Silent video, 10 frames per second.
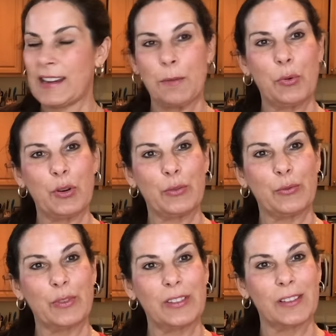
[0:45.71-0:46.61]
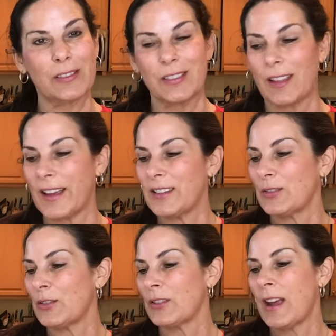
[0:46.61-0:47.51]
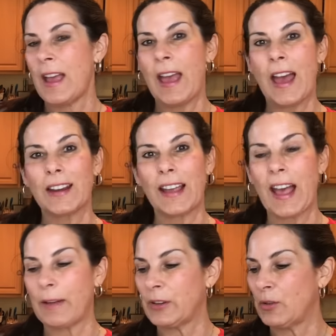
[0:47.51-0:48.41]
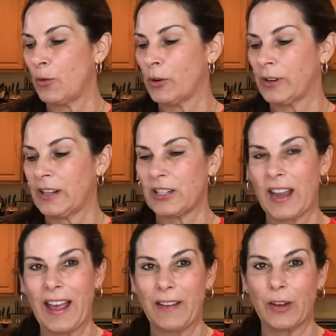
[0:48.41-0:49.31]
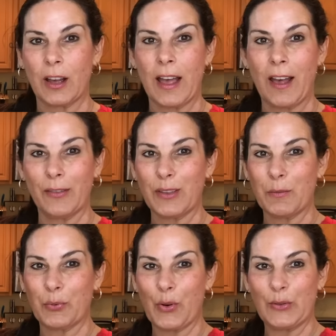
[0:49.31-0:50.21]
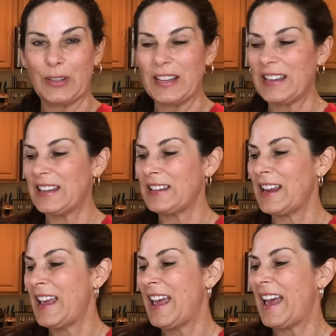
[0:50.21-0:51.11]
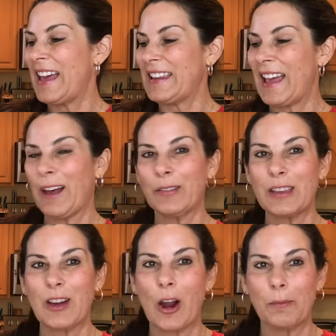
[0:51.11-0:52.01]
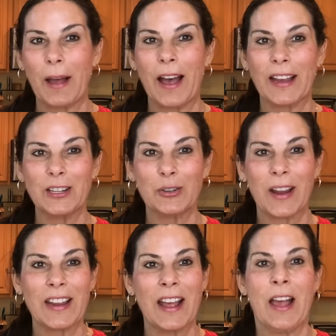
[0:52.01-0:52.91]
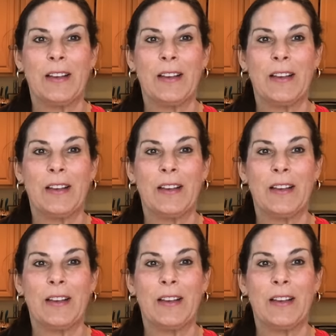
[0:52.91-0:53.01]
And I put it through a little slicer and I have an orange. I have a healthy protein and a healthy carbohydrate.